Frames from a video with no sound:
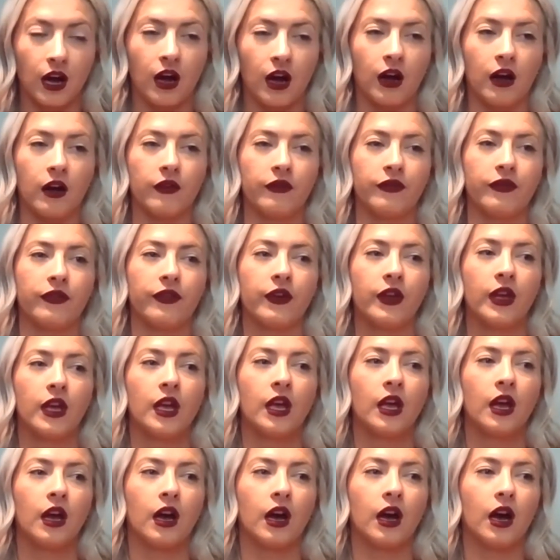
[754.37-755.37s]
of
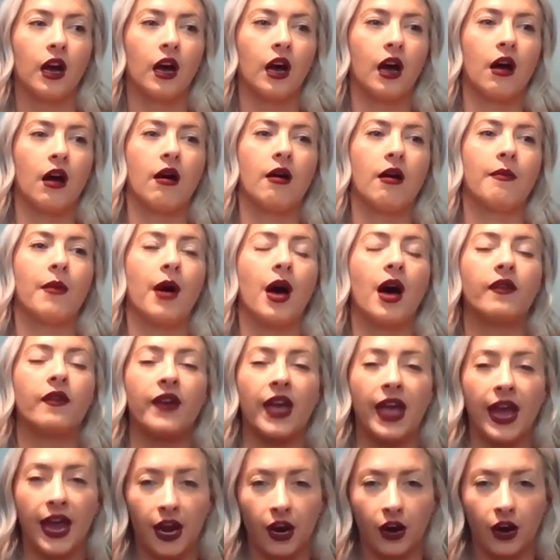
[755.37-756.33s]
a